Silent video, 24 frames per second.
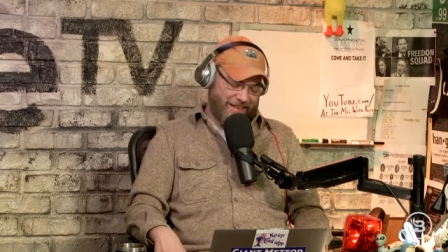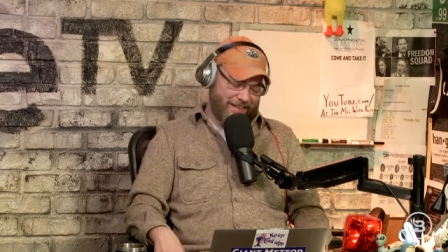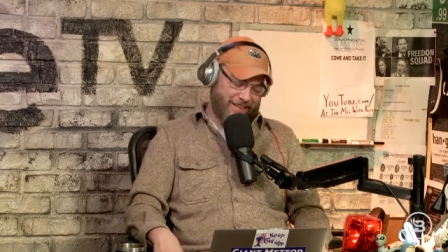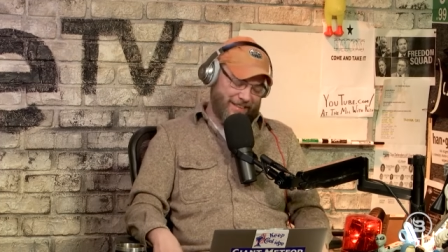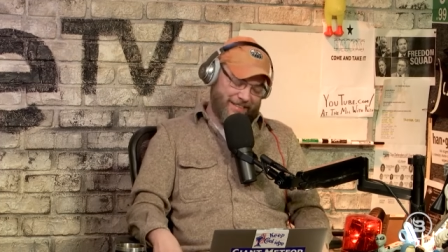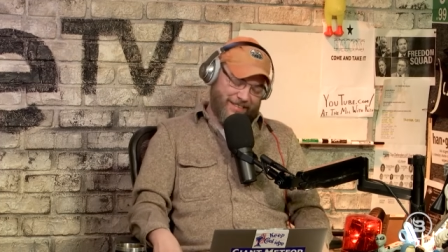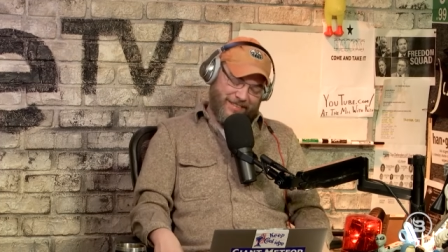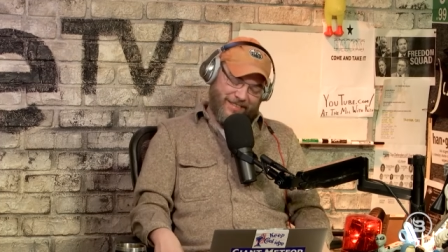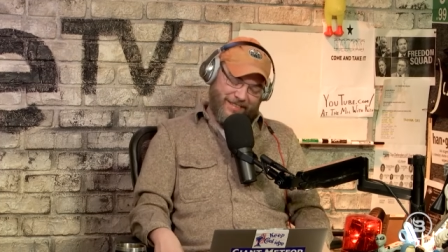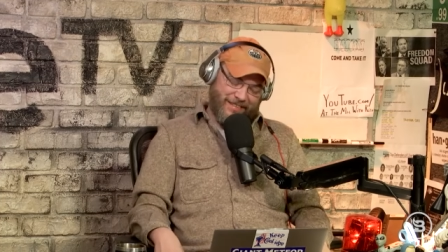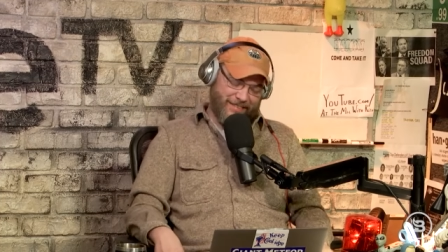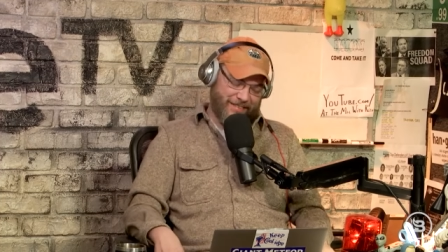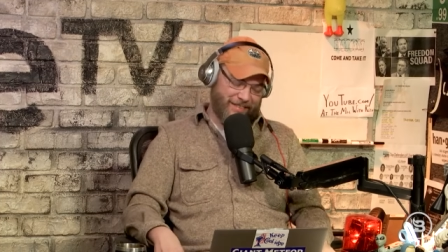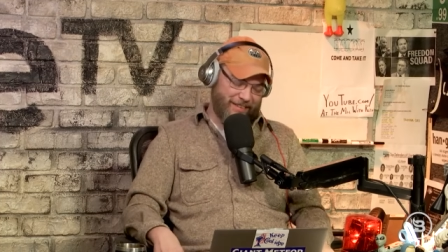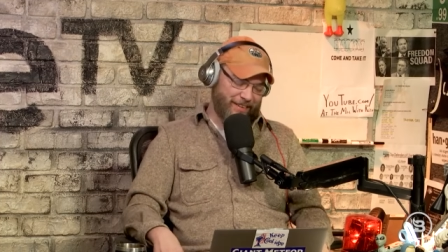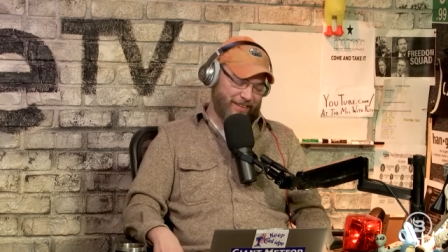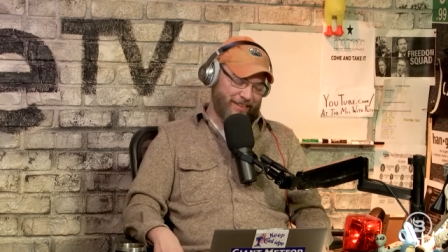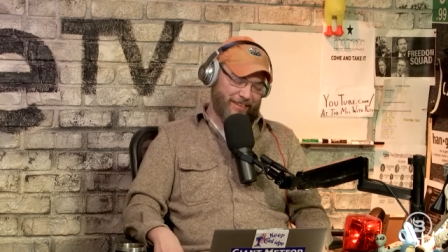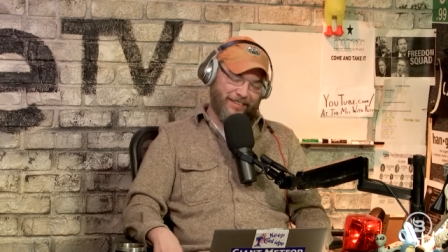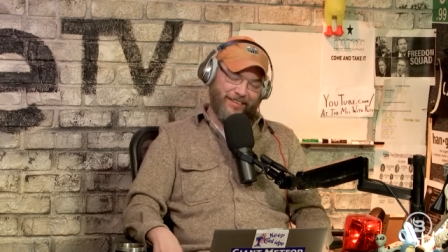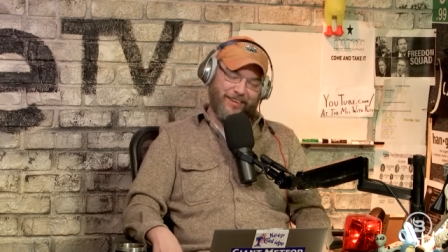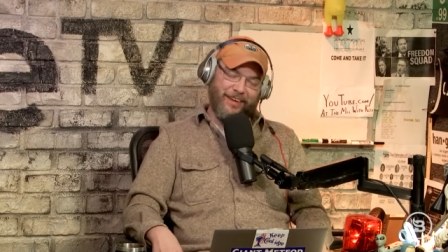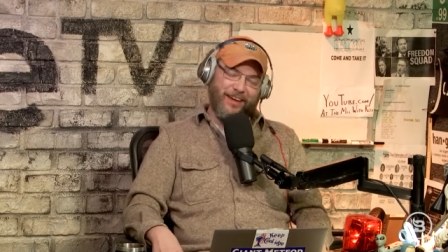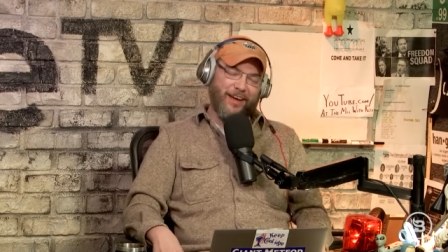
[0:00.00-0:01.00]
It's just
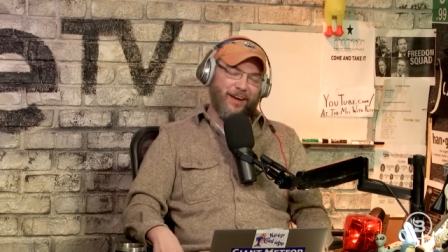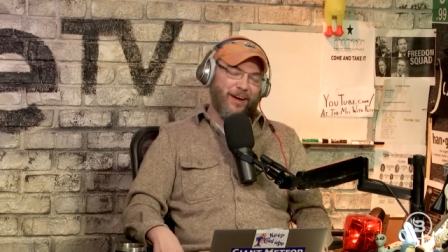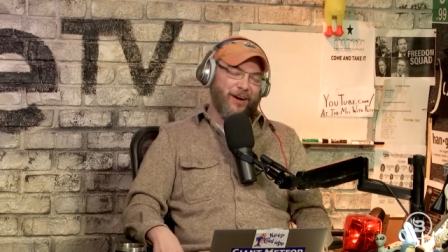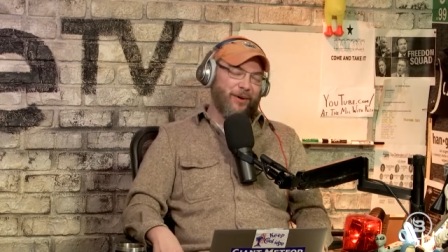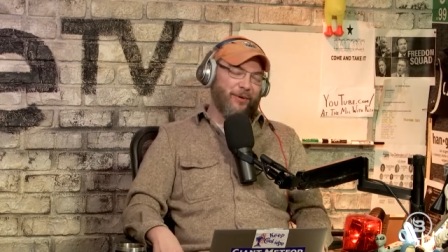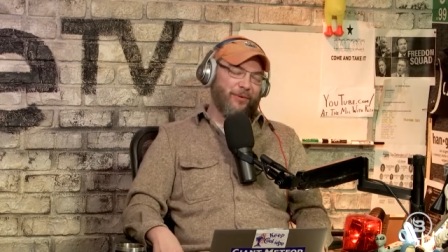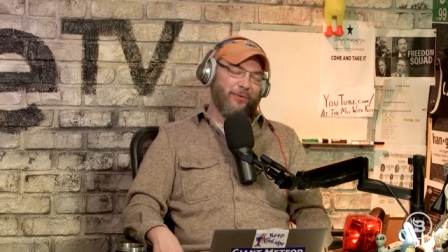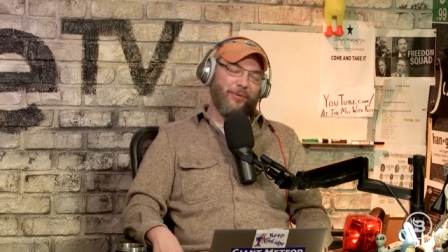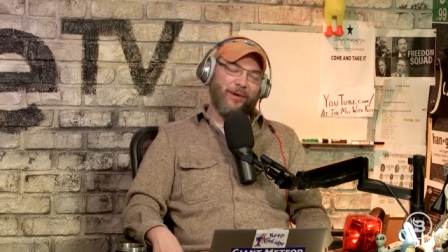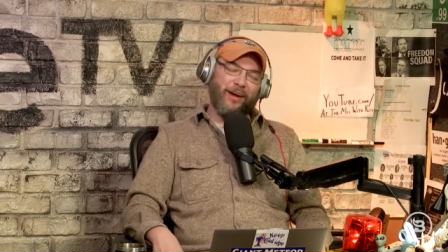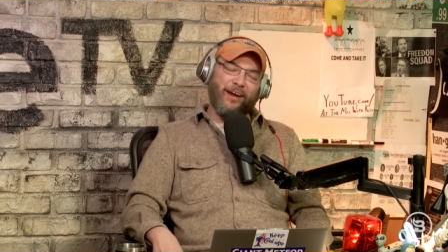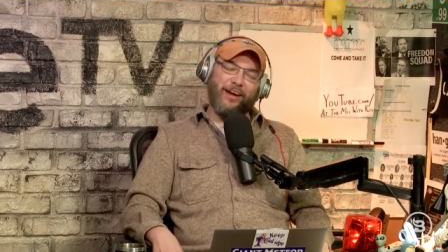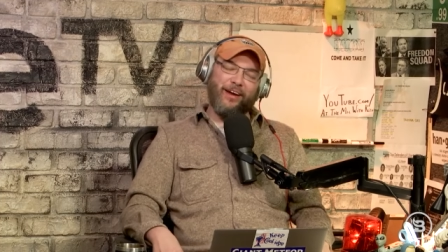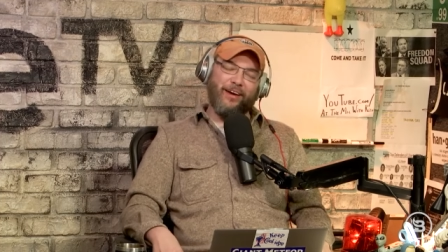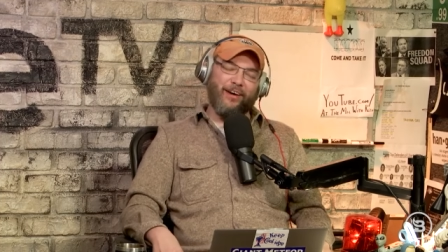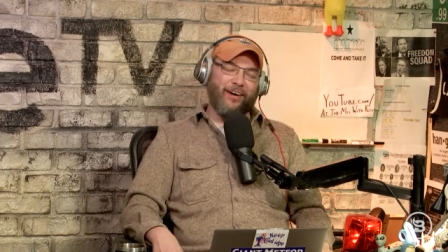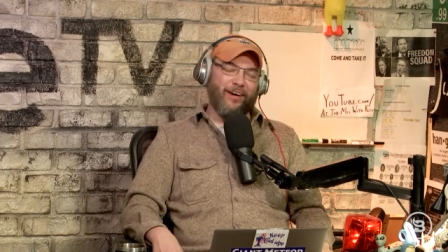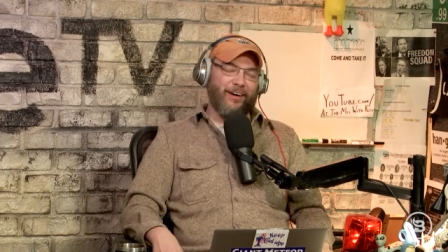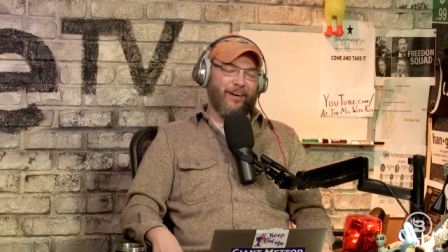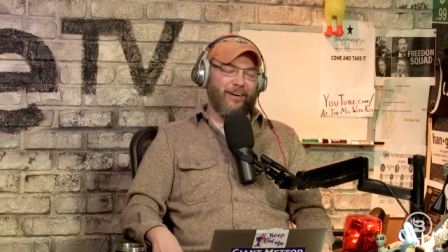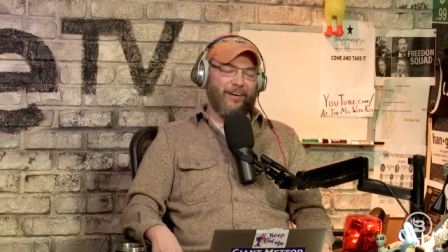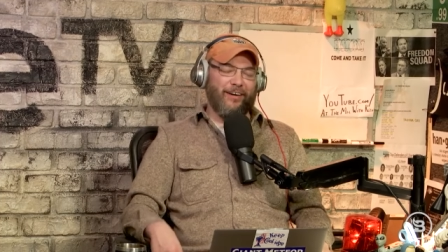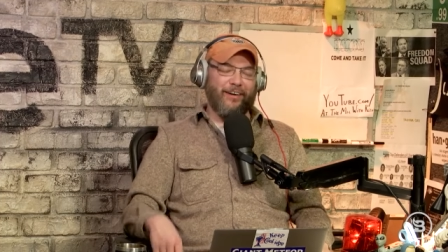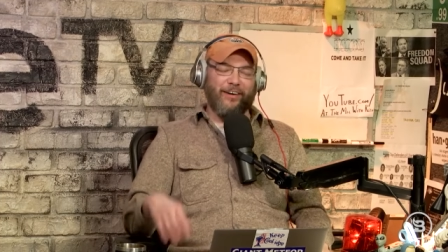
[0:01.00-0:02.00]
we
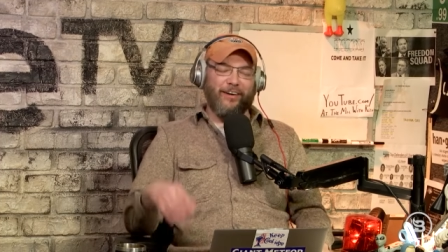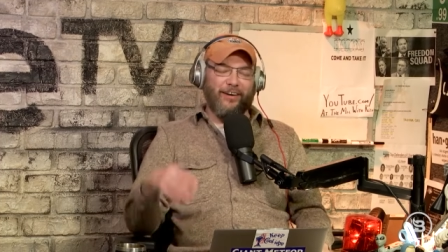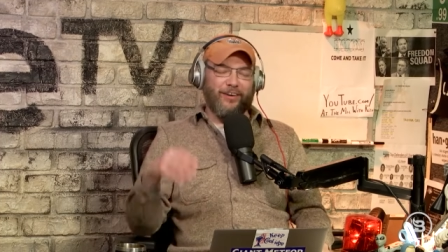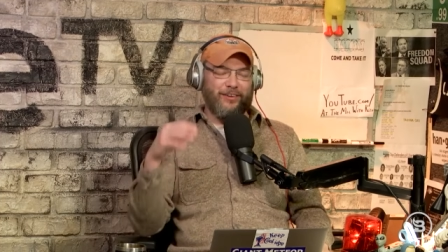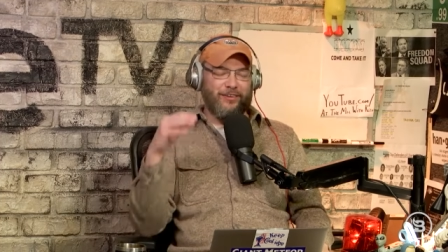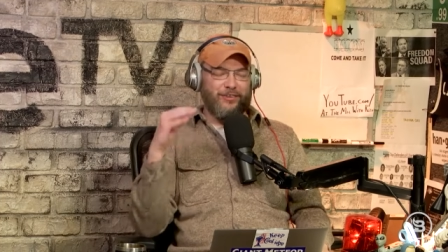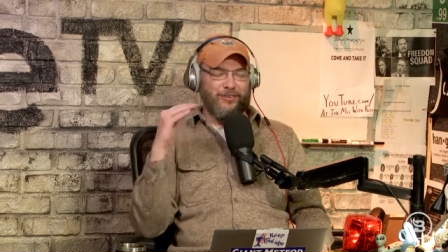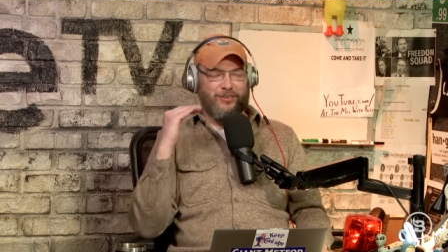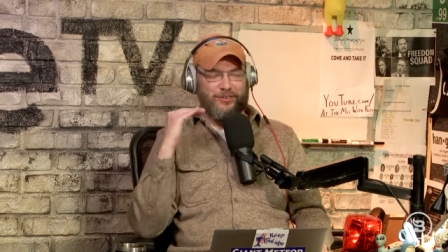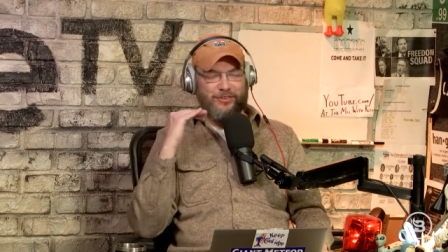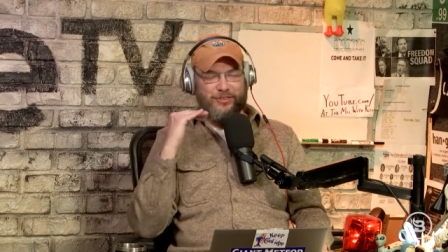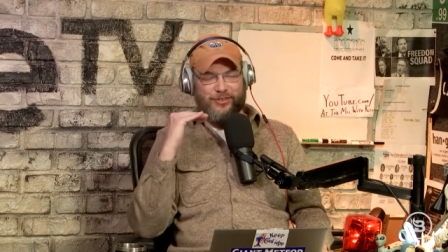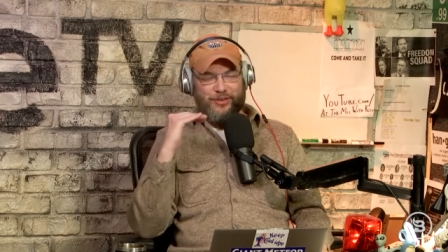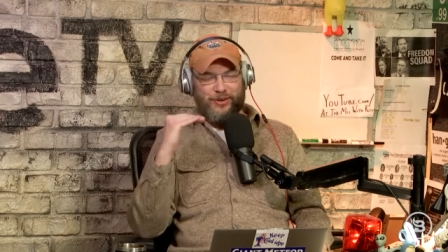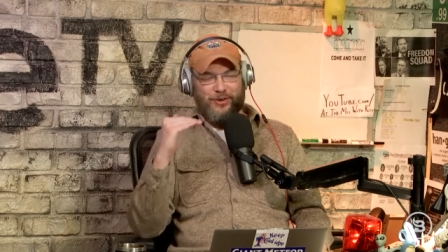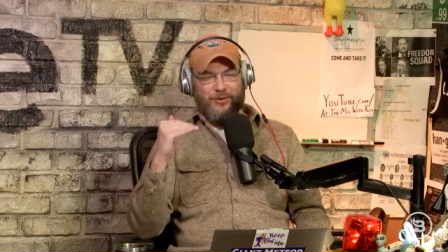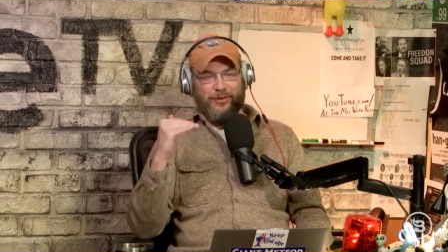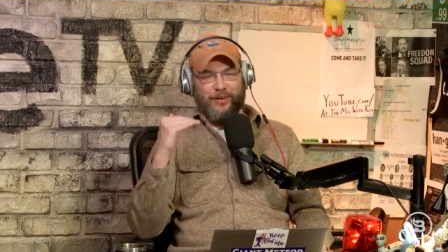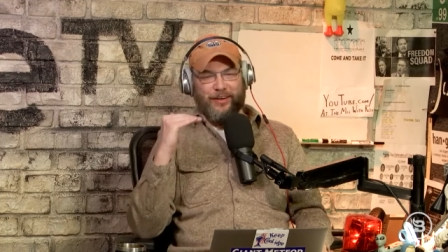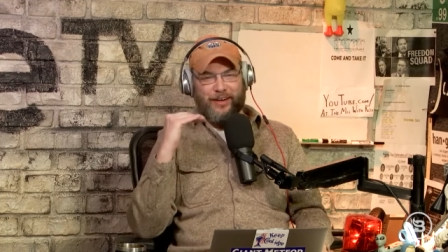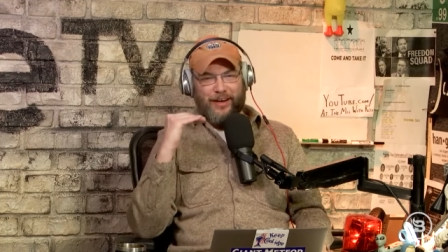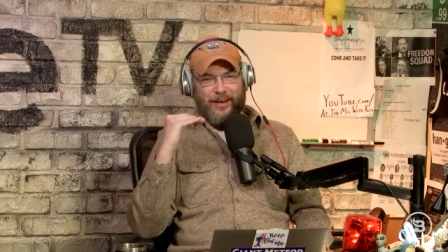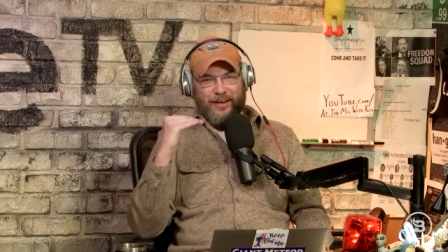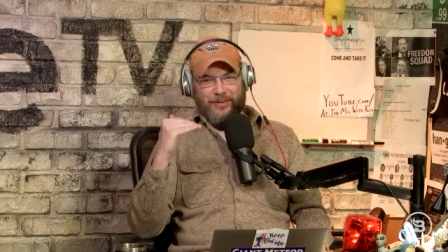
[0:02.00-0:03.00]
are a
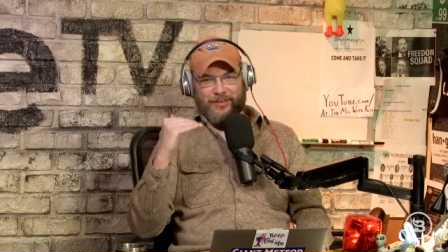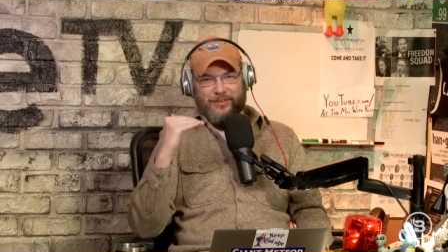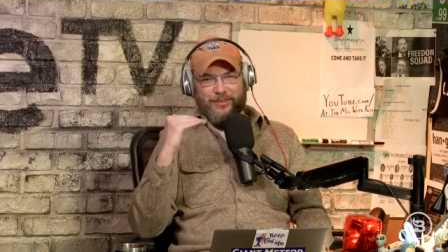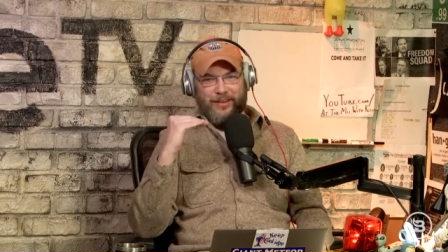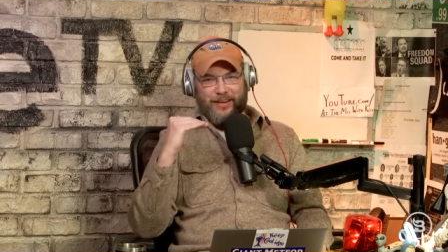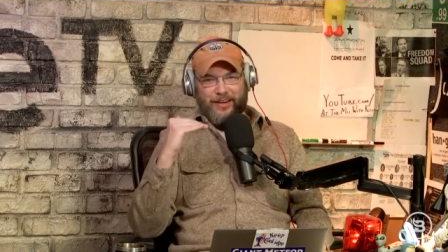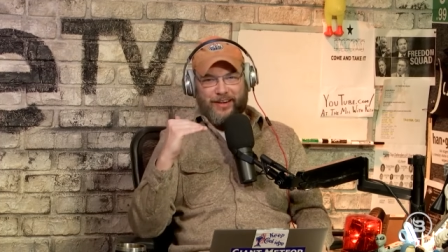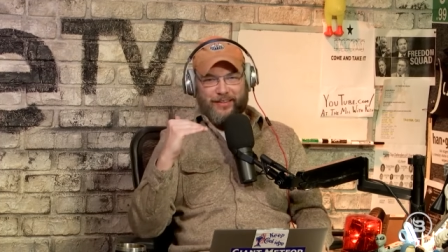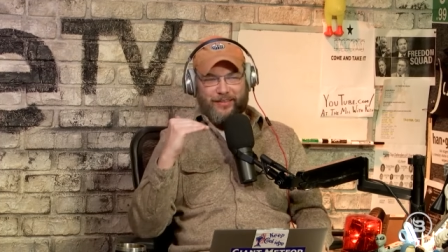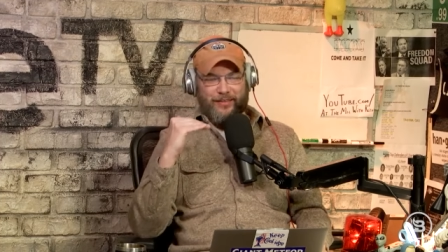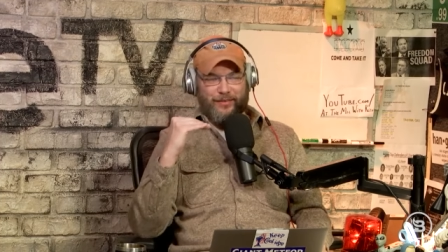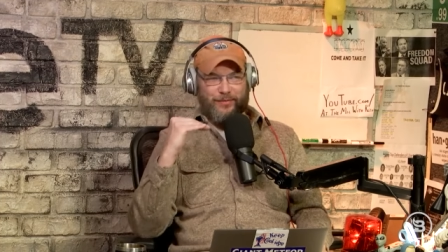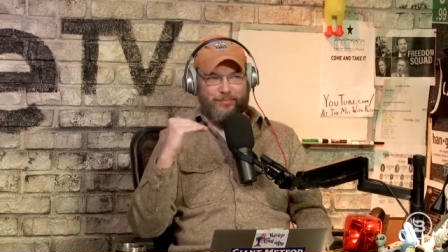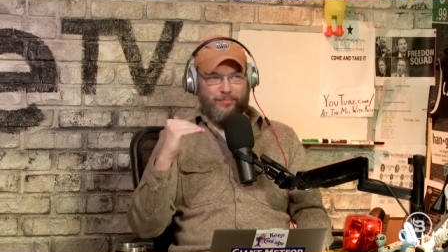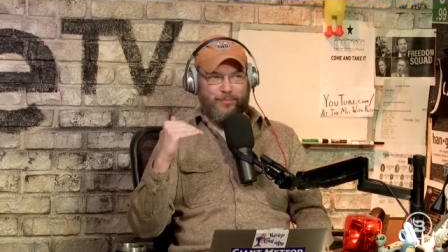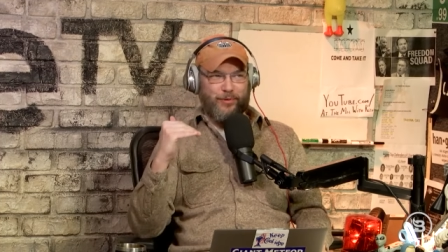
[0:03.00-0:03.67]
joke nation at this